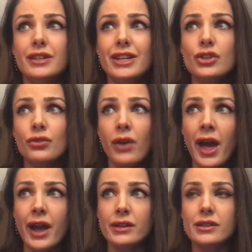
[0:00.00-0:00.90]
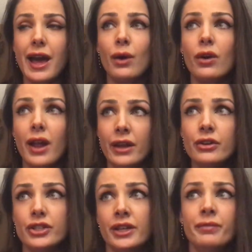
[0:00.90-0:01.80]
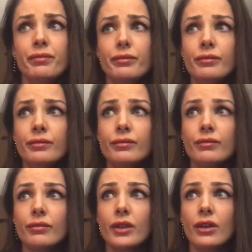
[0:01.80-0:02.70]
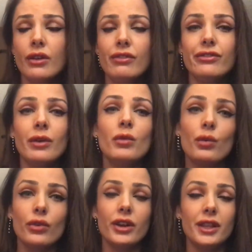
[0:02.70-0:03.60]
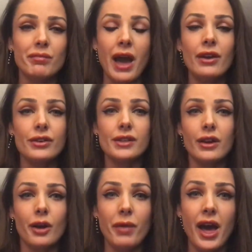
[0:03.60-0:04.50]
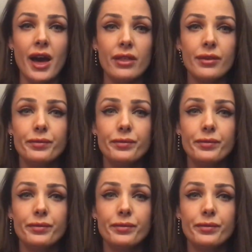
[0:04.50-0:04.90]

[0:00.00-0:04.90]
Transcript: detract our energy from what really matters on our path.